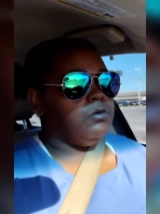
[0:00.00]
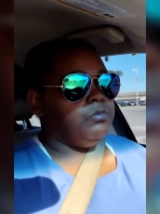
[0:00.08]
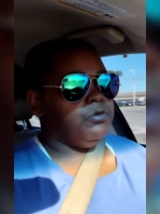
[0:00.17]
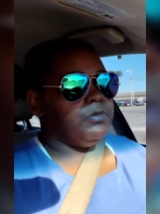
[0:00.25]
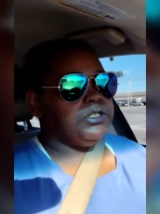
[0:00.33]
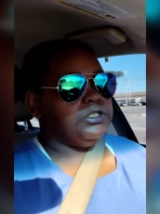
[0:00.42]

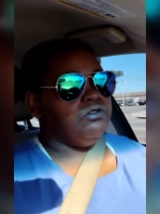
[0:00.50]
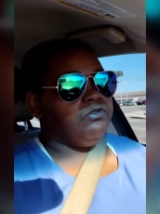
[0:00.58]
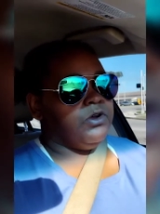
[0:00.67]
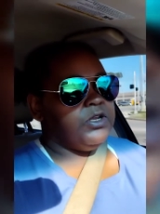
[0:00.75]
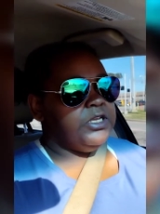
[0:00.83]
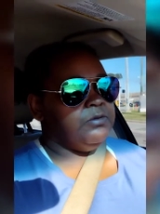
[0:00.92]
Put my stuff
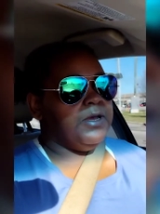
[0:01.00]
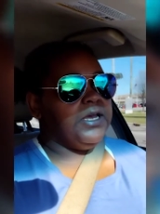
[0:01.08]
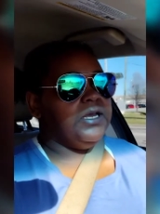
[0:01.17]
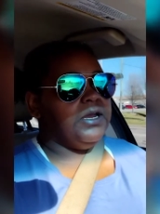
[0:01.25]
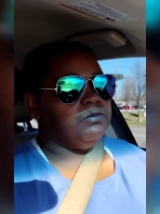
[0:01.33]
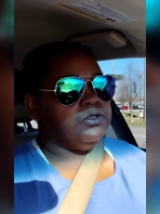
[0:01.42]
on
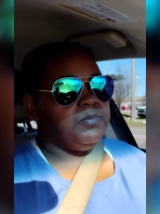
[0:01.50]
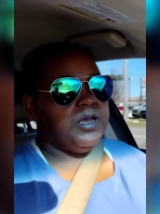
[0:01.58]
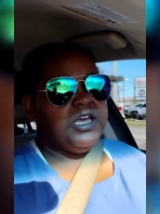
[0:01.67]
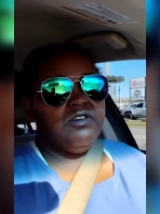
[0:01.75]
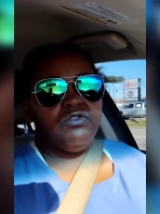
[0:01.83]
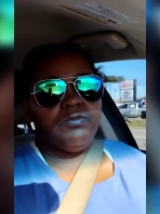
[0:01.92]
eBay. I was
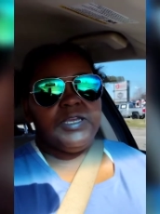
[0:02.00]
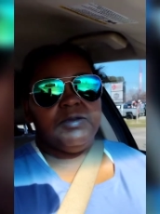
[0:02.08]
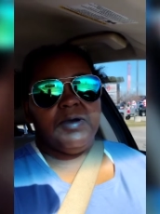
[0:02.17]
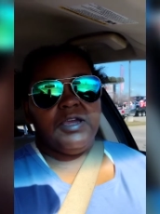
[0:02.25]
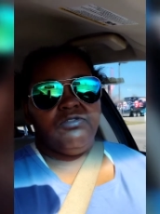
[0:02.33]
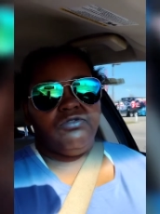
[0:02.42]
banned from
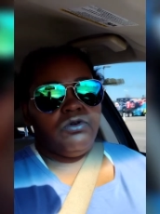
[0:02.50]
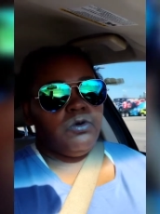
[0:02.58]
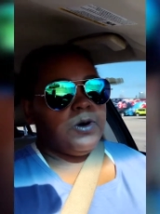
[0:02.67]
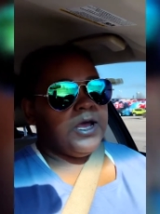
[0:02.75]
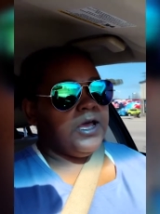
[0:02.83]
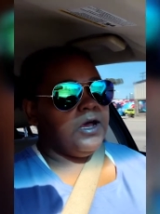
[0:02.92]
eBay for a
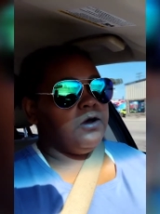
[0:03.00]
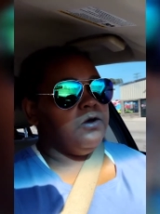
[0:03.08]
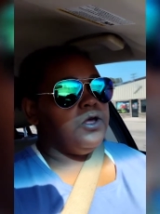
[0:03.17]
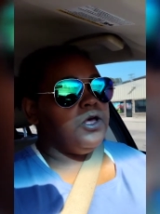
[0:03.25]
while.